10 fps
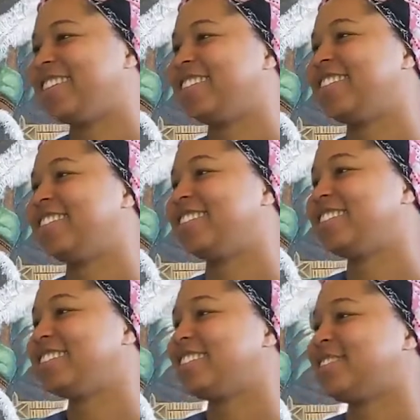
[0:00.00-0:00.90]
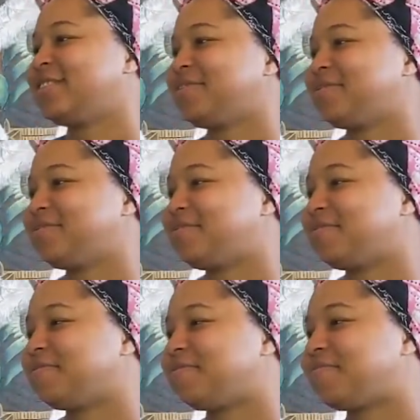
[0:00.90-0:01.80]

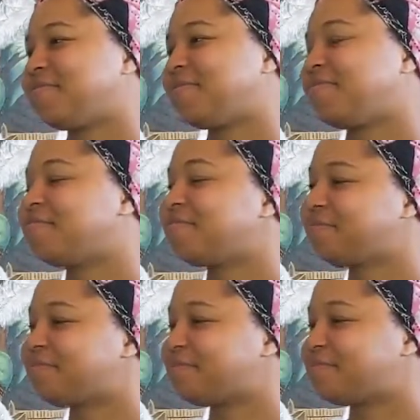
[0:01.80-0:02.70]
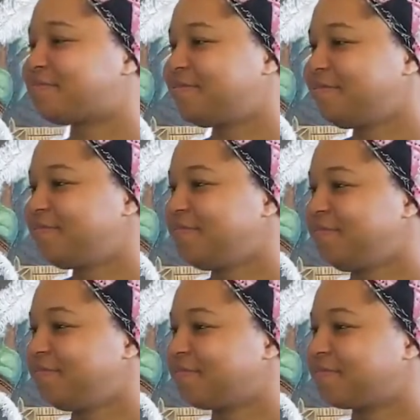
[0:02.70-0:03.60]

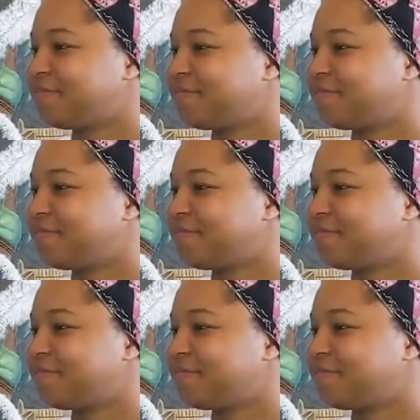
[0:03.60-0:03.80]
No words are spoken by the person on screen.